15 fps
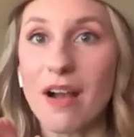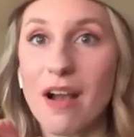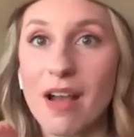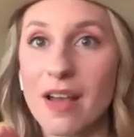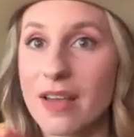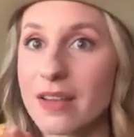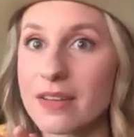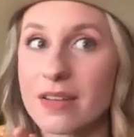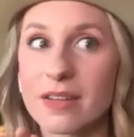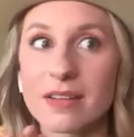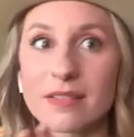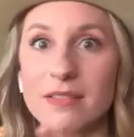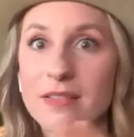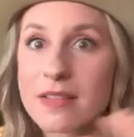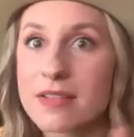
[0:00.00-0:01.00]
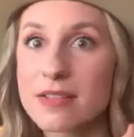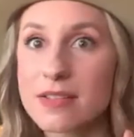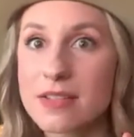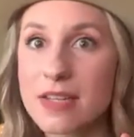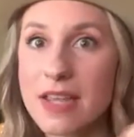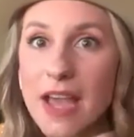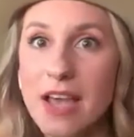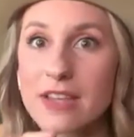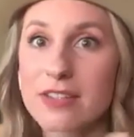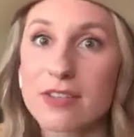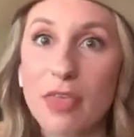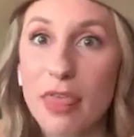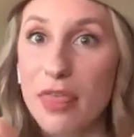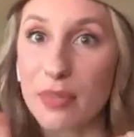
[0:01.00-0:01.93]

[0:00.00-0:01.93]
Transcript: on CS